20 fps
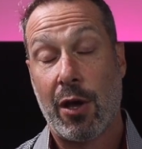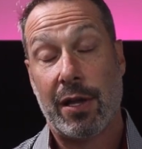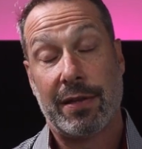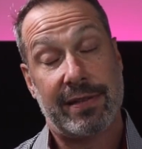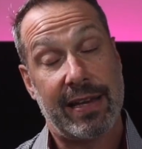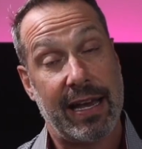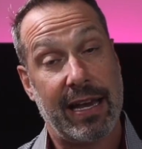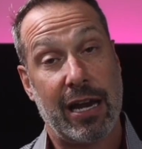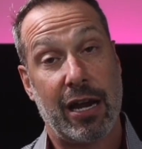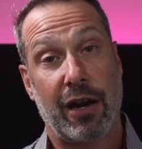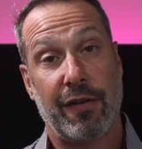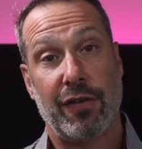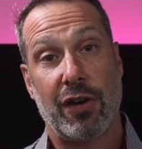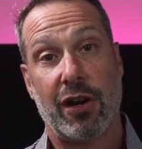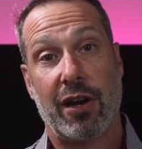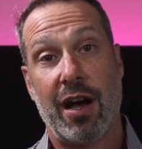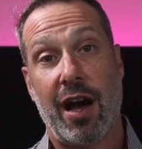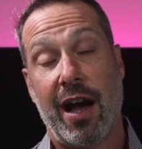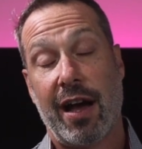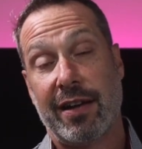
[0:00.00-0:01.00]
Take care of your
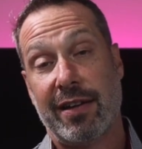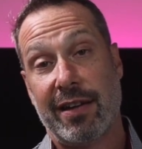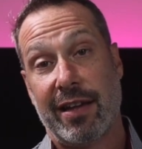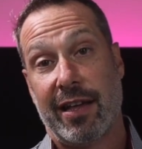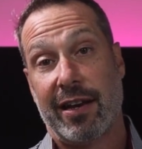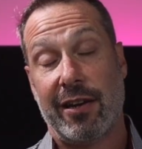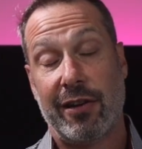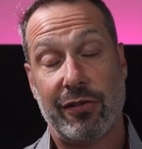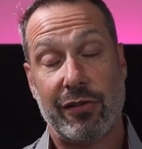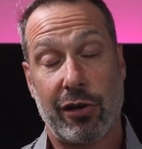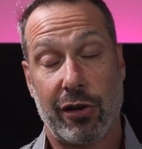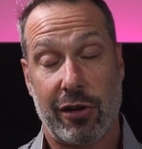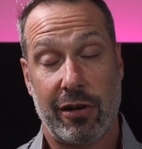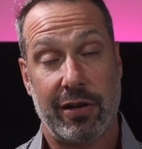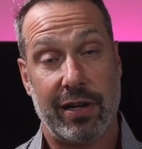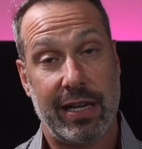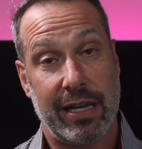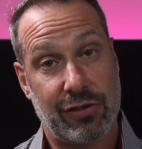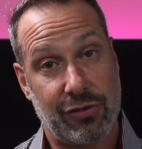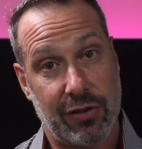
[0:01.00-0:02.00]
gut, and in
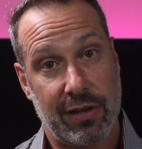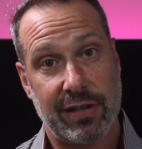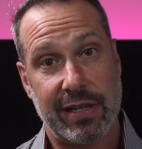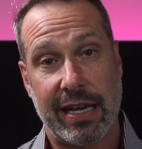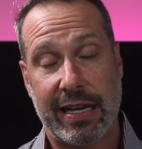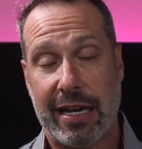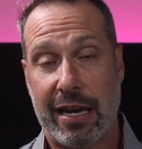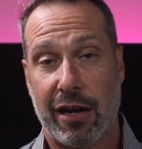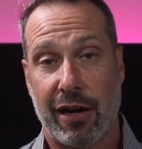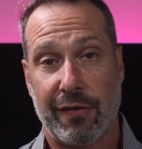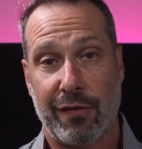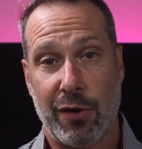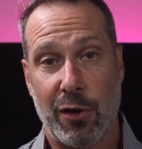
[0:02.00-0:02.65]
turn, it's going to take care of